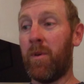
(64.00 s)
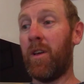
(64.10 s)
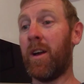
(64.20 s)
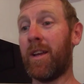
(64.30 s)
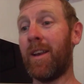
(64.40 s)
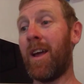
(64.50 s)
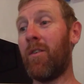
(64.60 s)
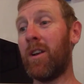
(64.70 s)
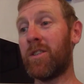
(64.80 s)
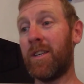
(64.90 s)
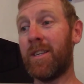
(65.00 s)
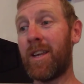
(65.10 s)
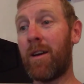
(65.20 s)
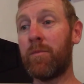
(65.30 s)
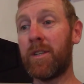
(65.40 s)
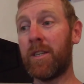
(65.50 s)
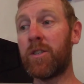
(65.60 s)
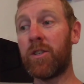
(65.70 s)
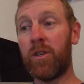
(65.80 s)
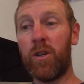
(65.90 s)
but that I can now actually adapt
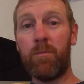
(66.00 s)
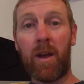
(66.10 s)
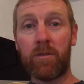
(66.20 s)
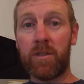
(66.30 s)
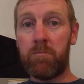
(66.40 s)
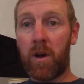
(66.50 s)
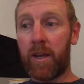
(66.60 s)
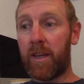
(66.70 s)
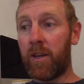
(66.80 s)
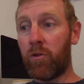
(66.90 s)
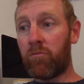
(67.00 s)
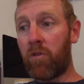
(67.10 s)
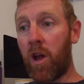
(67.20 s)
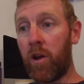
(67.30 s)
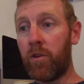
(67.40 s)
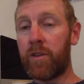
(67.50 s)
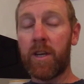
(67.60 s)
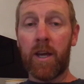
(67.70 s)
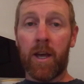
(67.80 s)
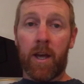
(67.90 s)
into mountain biking or
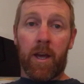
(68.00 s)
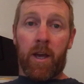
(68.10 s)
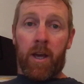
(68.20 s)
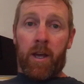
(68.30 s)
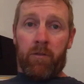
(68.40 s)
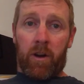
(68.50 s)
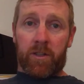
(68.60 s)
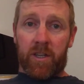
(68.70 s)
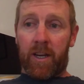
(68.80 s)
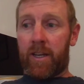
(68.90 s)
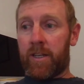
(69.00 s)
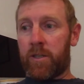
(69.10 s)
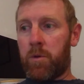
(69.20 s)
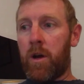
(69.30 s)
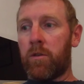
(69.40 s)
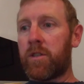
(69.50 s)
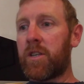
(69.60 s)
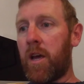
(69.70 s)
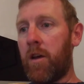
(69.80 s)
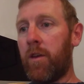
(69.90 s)
road cycling as well.
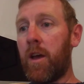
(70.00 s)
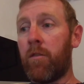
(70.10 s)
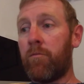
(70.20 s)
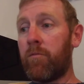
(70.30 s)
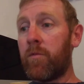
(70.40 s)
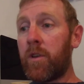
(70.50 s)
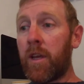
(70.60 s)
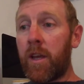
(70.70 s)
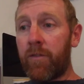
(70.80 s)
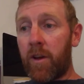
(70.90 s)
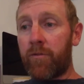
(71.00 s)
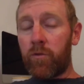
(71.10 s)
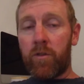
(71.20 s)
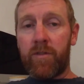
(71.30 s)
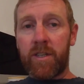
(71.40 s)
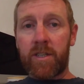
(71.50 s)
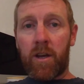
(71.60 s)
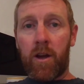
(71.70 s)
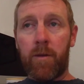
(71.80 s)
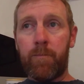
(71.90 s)
So yeah, even after all of this
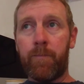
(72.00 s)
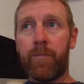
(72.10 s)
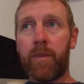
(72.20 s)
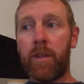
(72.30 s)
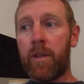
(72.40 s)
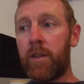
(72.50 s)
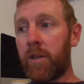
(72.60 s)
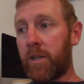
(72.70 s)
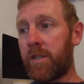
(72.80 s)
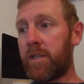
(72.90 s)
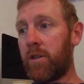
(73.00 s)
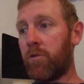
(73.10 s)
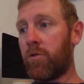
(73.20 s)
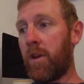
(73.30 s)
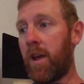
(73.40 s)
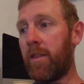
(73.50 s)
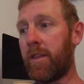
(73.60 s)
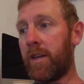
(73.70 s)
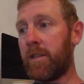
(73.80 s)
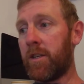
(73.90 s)
time, you can still create
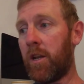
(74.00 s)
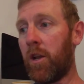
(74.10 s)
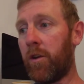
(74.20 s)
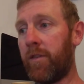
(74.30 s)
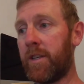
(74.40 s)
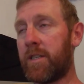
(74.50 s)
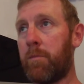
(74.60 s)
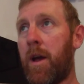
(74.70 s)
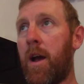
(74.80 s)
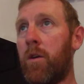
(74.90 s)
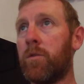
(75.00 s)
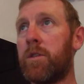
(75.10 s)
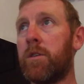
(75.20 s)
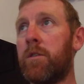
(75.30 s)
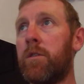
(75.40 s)
things. And a lot of it's about